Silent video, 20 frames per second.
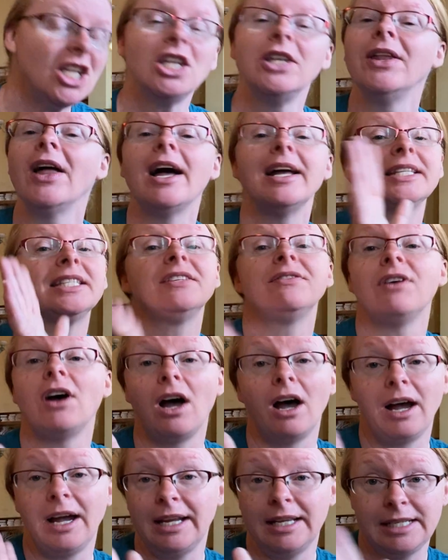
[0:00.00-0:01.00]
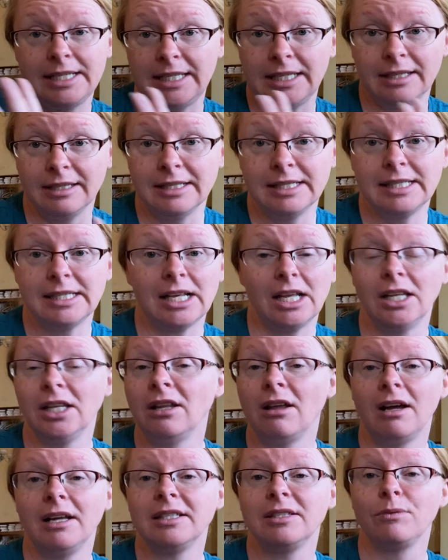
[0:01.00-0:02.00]
Lots of ideas,
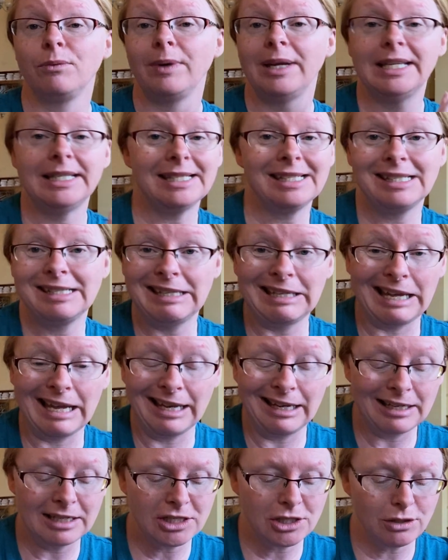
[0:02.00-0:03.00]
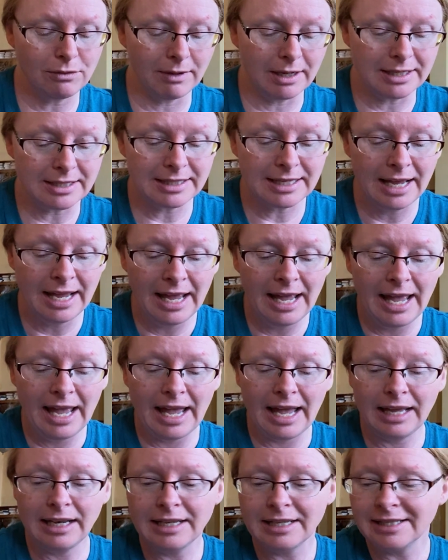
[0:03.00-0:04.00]
lots of ways to get it to us.
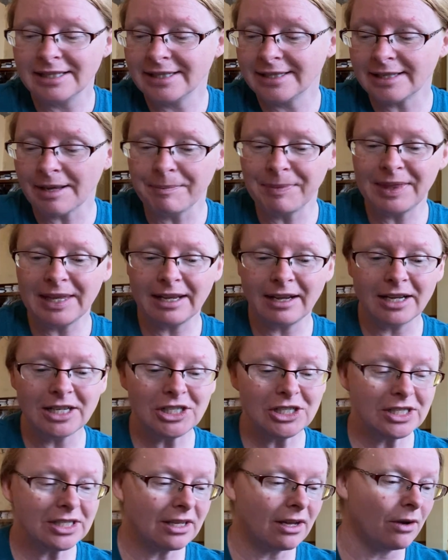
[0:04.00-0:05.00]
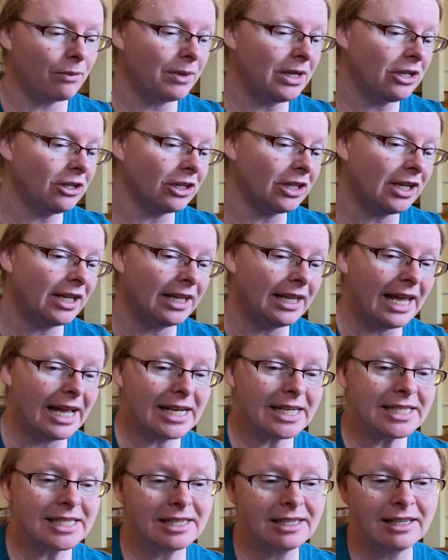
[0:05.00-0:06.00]
And it's something I just thought we could
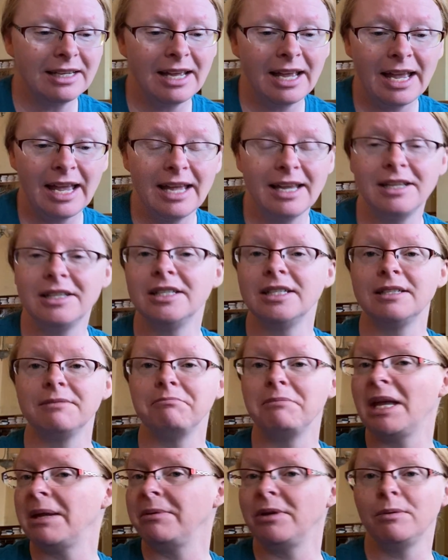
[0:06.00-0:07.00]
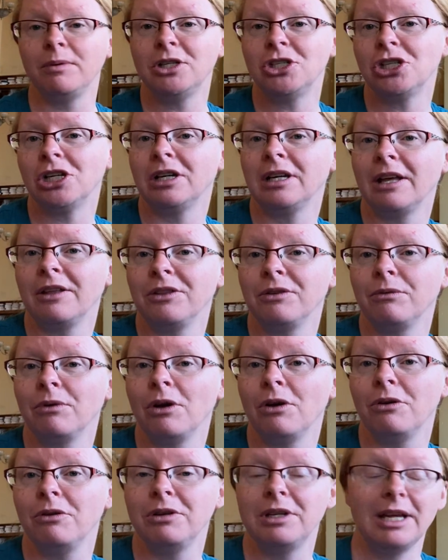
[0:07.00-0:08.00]
collect and maybe we share down the
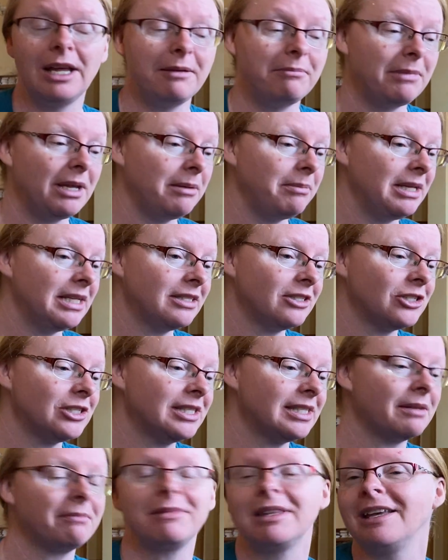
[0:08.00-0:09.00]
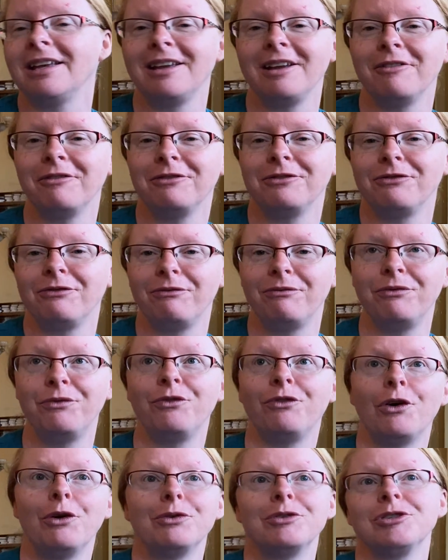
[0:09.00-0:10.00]
road, and maybe it's just something if
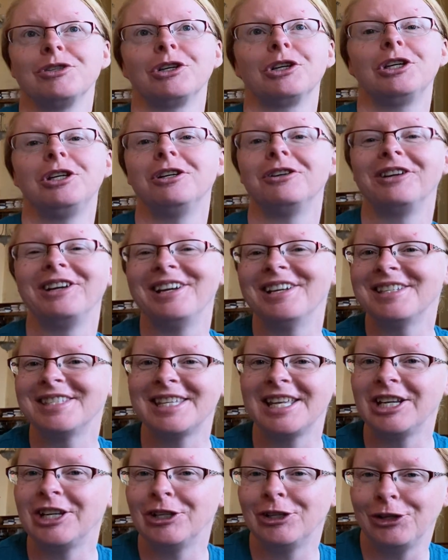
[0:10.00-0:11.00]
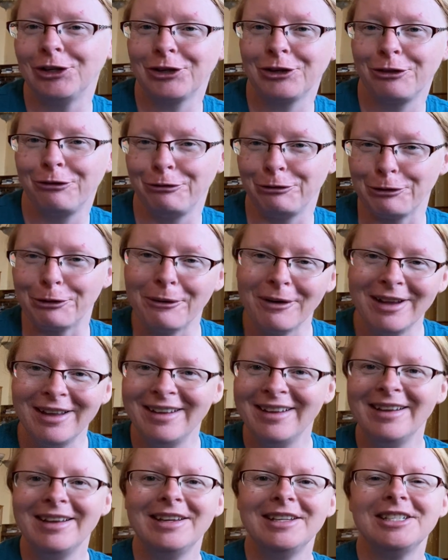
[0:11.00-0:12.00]
folks are curious, they can look through.
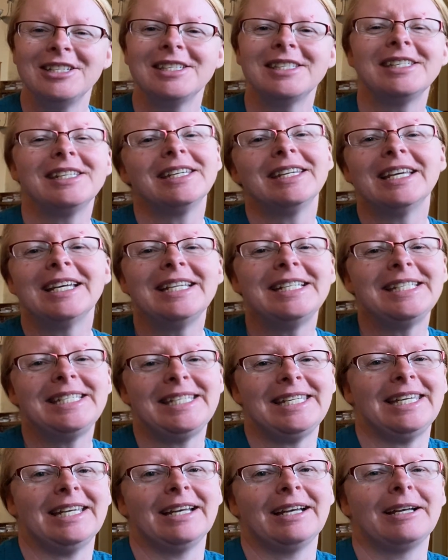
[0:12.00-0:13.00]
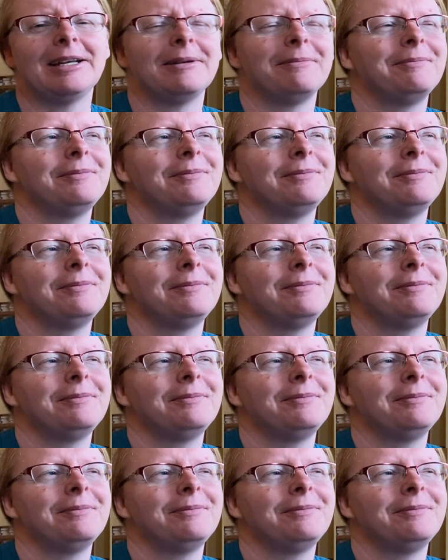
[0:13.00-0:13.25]
Just an idea.